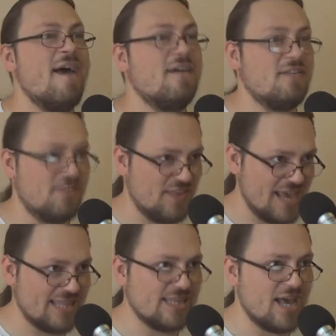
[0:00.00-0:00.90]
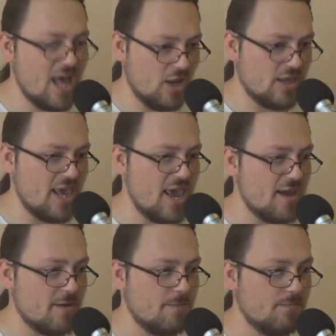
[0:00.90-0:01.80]
then I'll
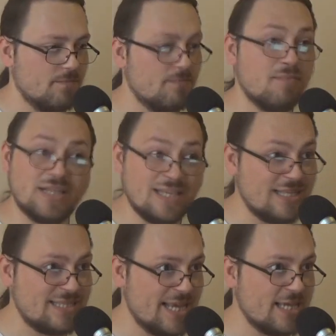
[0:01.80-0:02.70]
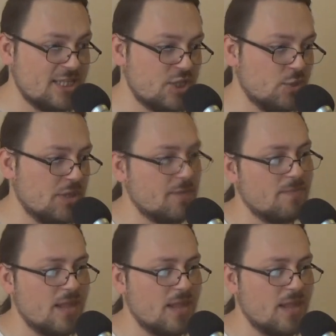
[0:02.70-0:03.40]
care. But not a second sooner.